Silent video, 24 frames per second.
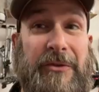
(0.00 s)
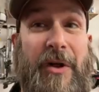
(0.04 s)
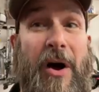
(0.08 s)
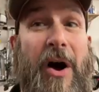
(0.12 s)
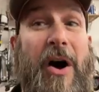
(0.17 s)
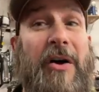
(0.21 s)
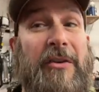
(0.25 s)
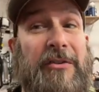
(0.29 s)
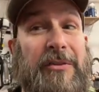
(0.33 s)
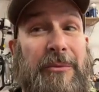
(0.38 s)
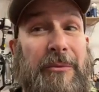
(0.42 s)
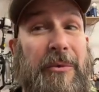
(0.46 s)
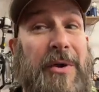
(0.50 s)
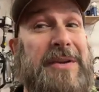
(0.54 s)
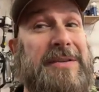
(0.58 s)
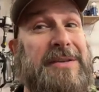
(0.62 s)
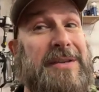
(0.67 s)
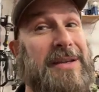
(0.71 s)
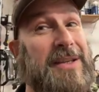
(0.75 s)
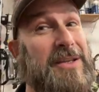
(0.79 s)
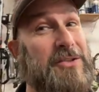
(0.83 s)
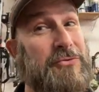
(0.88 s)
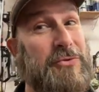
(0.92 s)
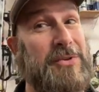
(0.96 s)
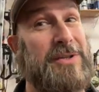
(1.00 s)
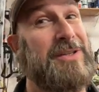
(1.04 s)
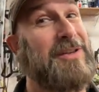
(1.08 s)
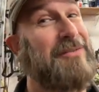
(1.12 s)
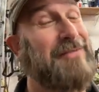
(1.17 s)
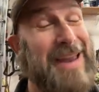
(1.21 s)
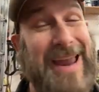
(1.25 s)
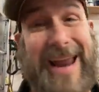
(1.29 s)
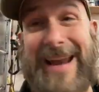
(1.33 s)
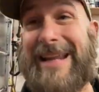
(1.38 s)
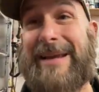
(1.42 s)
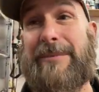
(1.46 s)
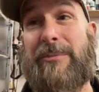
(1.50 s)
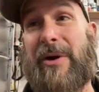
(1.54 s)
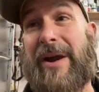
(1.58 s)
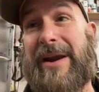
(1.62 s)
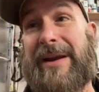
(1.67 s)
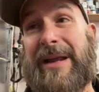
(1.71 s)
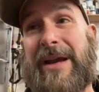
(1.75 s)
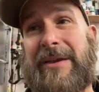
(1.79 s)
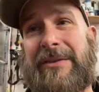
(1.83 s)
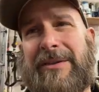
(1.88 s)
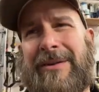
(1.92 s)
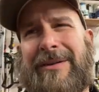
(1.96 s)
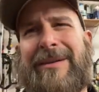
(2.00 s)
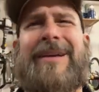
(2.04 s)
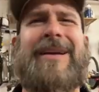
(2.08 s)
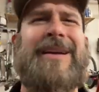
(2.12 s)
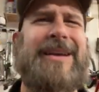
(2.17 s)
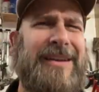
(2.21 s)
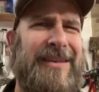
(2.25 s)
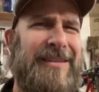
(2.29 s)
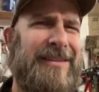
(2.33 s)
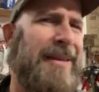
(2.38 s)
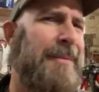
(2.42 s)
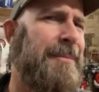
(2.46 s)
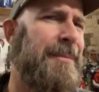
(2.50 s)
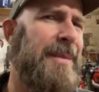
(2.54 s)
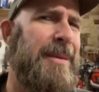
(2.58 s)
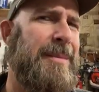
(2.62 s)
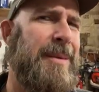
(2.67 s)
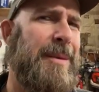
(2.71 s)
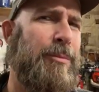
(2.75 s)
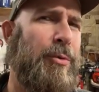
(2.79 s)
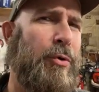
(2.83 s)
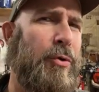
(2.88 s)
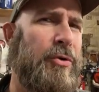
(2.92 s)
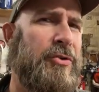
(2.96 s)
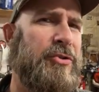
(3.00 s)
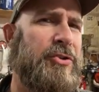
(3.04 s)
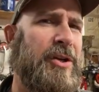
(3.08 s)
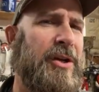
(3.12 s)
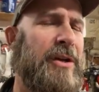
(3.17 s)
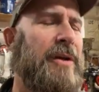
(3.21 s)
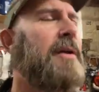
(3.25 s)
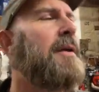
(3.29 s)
awesome racing histories of any brand out there, except maybe Porsche.